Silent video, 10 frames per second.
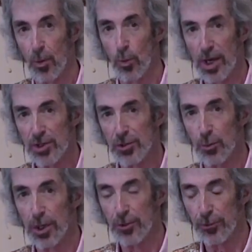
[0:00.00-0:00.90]
Watch the
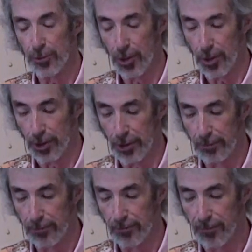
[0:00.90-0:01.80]
way you talk.
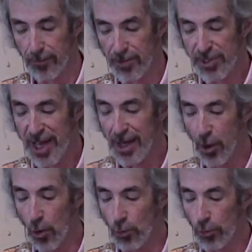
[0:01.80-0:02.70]
Say
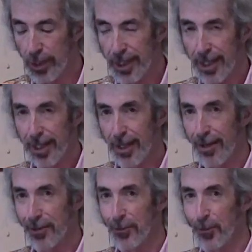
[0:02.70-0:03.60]
only
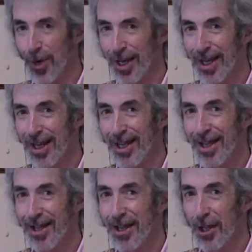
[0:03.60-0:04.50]
what
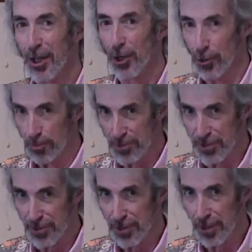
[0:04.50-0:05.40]

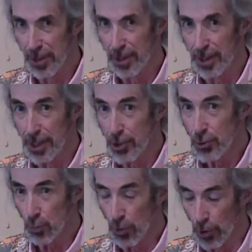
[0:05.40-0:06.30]
helps.
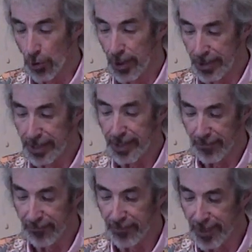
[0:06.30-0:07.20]
Each word a
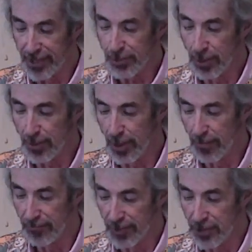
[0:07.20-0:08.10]
gift. That's what
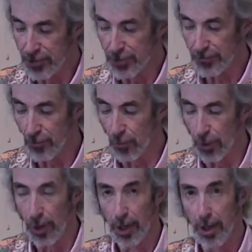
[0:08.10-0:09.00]
Ephesians
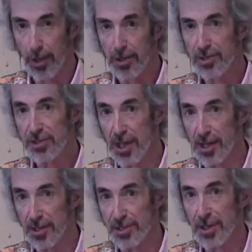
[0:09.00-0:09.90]
4
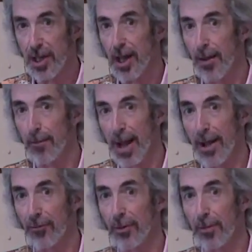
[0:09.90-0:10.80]
says
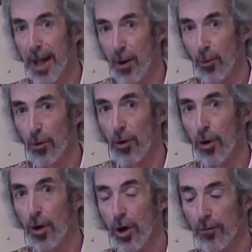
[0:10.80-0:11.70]
about the power
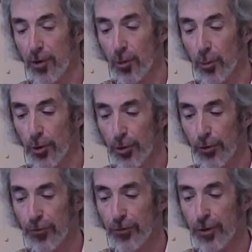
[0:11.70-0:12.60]
of our
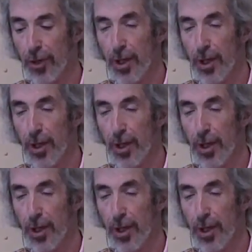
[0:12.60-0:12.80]
words.